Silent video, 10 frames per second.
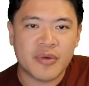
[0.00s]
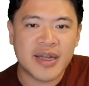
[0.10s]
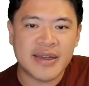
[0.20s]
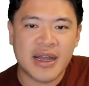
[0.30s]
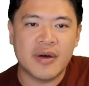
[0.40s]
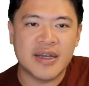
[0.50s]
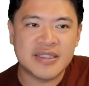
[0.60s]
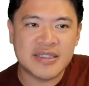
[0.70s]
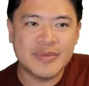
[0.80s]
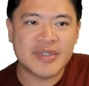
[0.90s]
right now, it
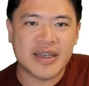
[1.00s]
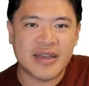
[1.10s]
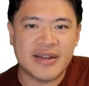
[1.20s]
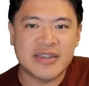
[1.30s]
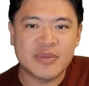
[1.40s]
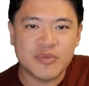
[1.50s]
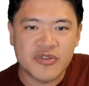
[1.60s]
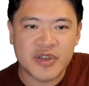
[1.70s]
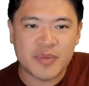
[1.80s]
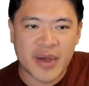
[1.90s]
seems like it is
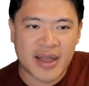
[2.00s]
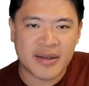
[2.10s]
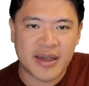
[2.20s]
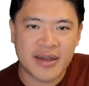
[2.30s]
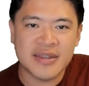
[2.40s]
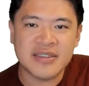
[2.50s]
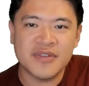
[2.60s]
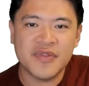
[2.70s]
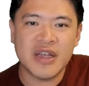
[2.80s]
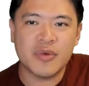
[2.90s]
moving back. And this is
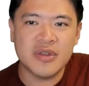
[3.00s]
something that we